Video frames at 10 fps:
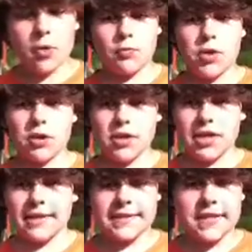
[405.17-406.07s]
but really
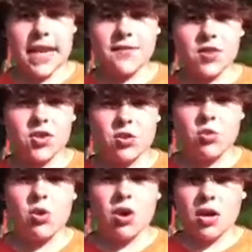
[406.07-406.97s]
it's saving
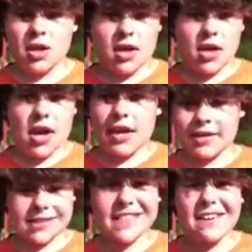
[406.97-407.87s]
you and
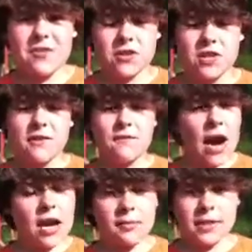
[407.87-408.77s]
it's saving the
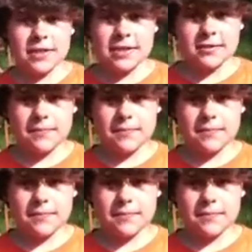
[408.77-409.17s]
environment.